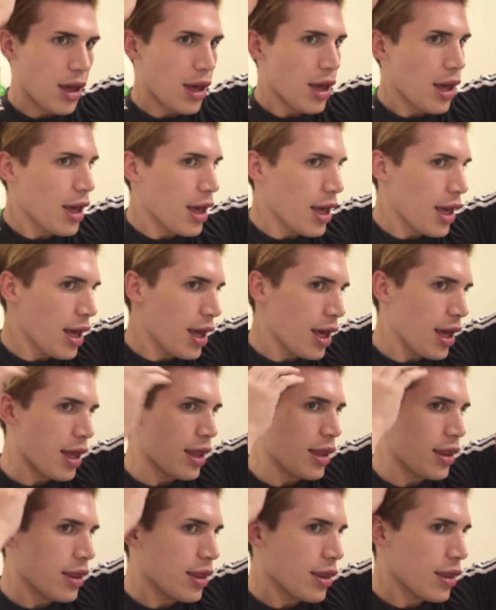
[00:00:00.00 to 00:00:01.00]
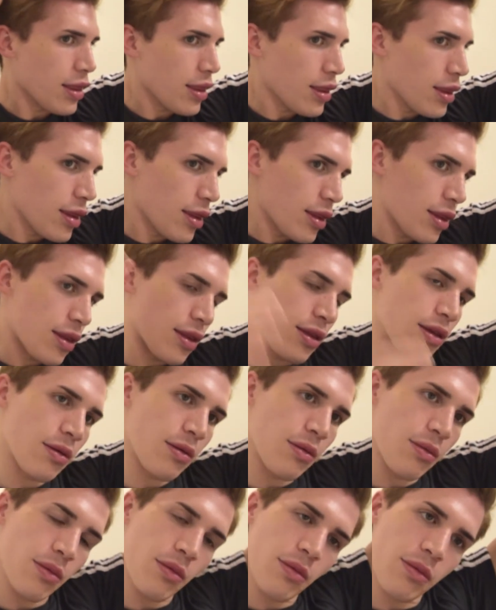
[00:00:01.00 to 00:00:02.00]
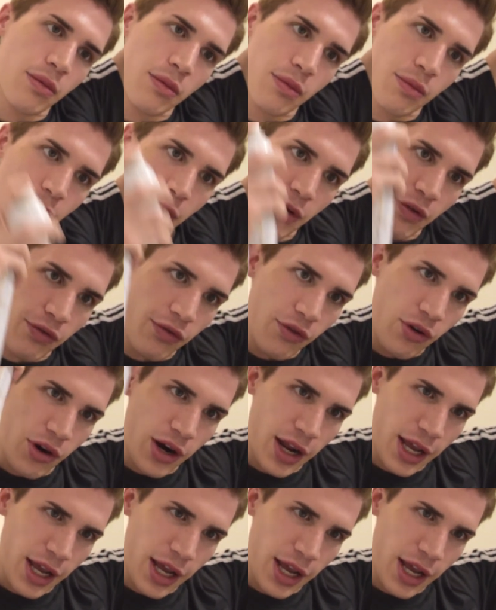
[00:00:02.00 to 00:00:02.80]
And before